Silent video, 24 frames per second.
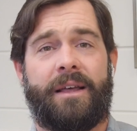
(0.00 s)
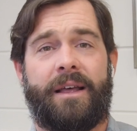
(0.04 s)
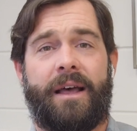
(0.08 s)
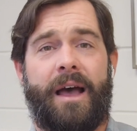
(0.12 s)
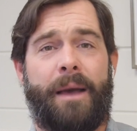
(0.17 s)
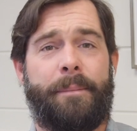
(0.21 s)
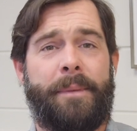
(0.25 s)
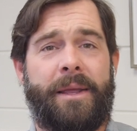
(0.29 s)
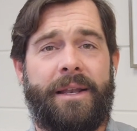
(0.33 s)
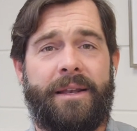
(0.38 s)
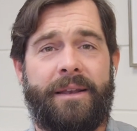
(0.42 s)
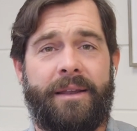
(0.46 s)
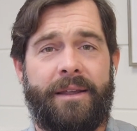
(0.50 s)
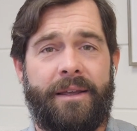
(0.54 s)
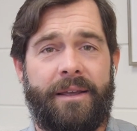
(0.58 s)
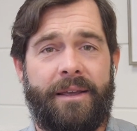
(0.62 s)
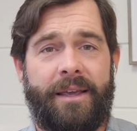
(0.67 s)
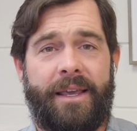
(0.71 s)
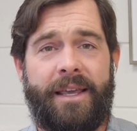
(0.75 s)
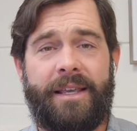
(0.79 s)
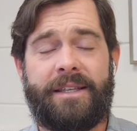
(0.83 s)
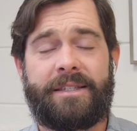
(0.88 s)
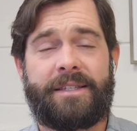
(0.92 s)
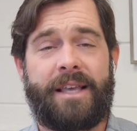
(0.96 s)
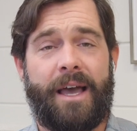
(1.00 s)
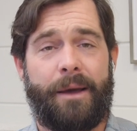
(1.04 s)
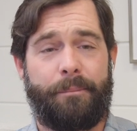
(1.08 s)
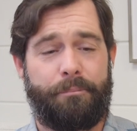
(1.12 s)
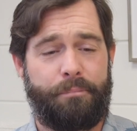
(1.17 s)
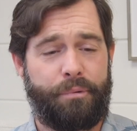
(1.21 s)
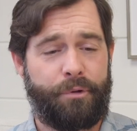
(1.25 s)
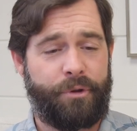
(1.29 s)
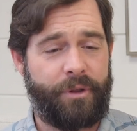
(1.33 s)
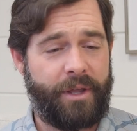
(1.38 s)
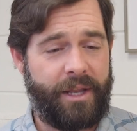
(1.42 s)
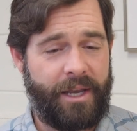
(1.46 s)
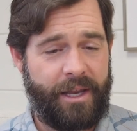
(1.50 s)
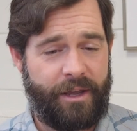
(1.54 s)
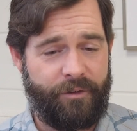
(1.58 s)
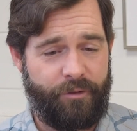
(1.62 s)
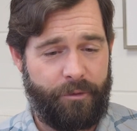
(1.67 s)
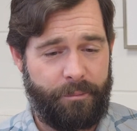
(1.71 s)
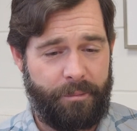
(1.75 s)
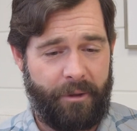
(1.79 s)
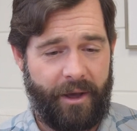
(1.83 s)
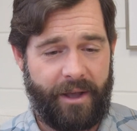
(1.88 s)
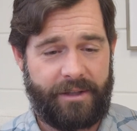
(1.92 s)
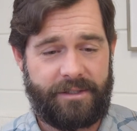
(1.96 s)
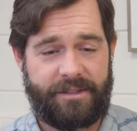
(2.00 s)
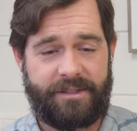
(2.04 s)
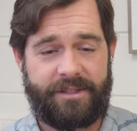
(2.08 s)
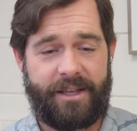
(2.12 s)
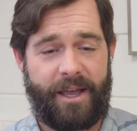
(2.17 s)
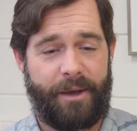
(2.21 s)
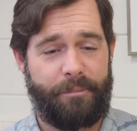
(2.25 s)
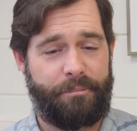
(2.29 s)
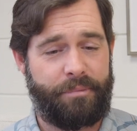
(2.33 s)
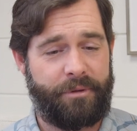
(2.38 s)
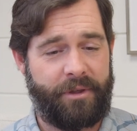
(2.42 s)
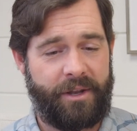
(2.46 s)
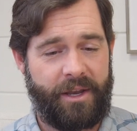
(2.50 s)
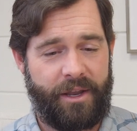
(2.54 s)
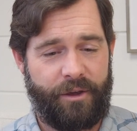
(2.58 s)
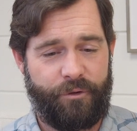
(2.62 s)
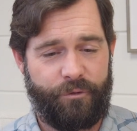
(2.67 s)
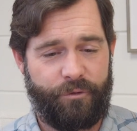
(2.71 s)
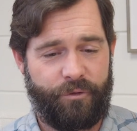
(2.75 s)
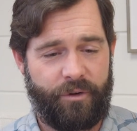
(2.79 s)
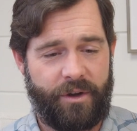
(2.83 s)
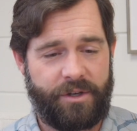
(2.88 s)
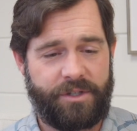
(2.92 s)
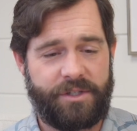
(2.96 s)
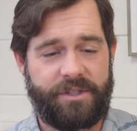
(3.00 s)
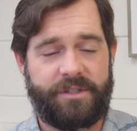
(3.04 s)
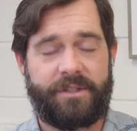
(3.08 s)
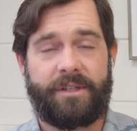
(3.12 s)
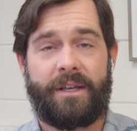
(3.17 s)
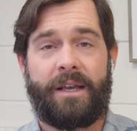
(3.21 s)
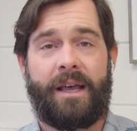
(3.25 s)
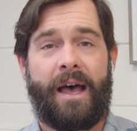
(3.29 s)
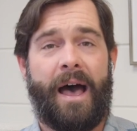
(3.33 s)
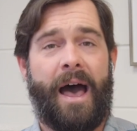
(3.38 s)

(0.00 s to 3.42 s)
I mean, he's got plenty of appliances, he's got plenty of fridges.